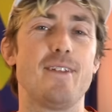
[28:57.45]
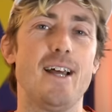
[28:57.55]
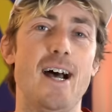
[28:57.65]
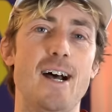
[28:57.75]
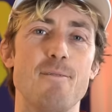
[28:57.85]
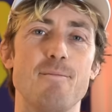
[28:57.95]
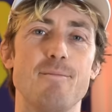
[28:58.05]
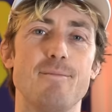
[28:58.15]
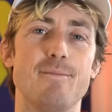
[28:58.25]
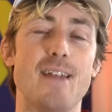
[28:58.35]
I
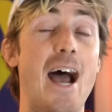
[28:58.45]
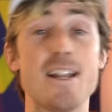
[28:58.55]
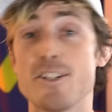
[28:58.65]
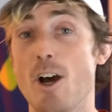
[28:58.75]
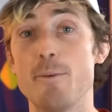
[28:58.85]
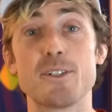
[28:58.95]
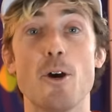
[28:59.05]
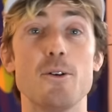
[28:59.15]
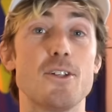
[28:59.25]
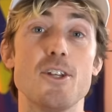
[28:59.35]
just always
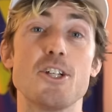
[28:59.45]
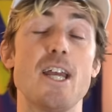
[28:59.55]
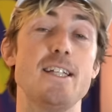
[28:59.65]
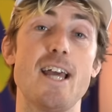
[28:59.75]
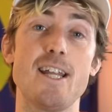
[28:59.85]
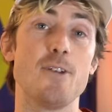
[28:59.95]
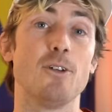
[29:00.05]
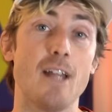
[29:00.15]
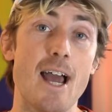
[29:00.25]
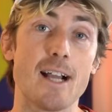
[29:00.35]
go into the shade tent and
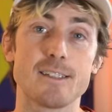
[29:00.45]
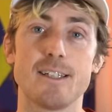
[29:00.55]
relax.